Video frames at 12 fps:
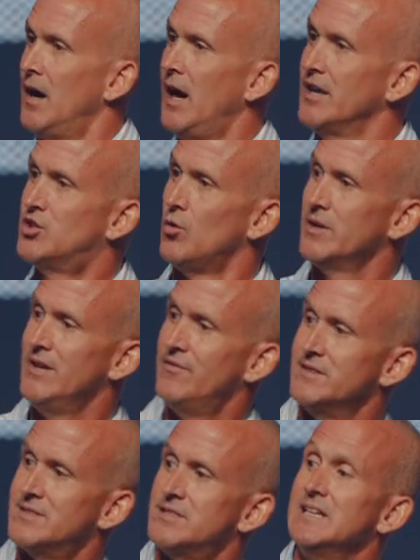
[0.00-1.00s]
I don't
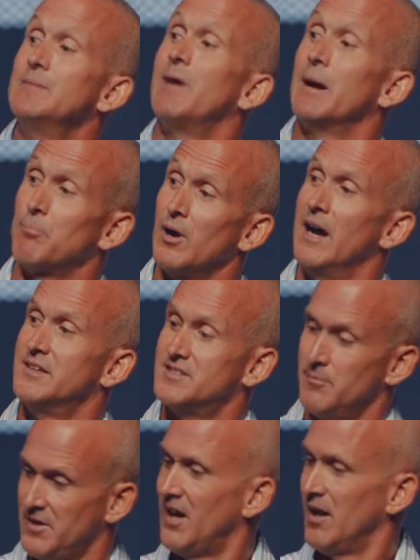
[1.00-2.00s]
even see my pride
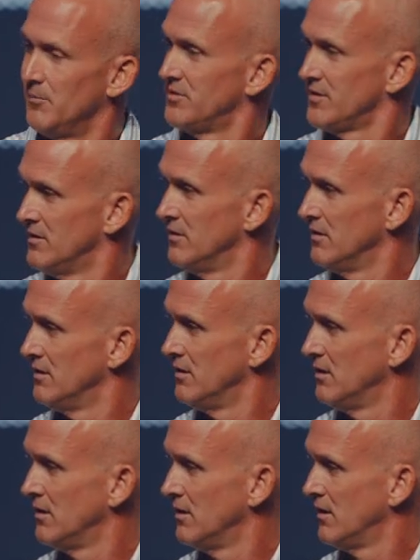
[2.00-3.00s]
sometimes.
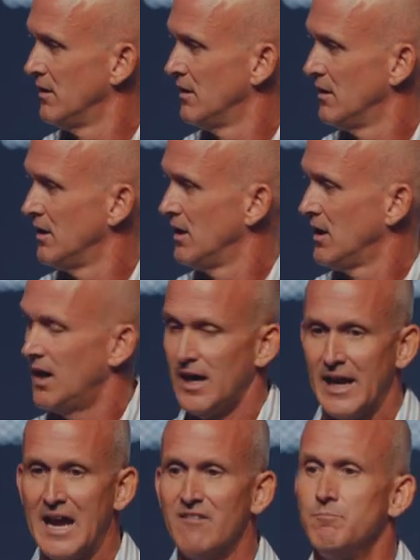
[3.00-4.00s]

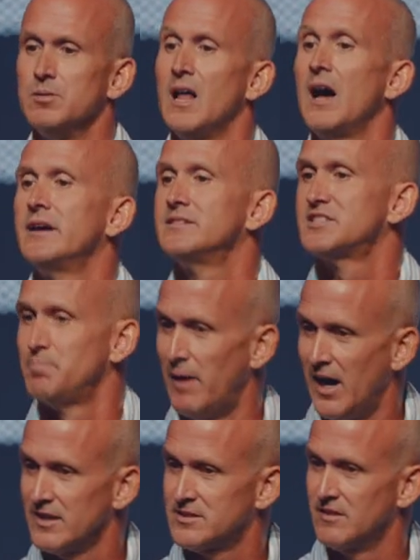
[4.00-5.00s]
I have blind
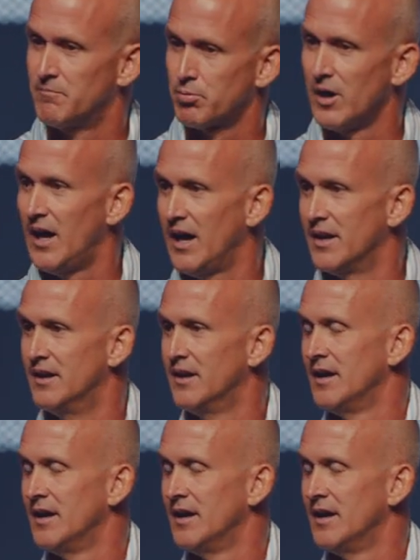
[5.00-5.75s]
spots of pride.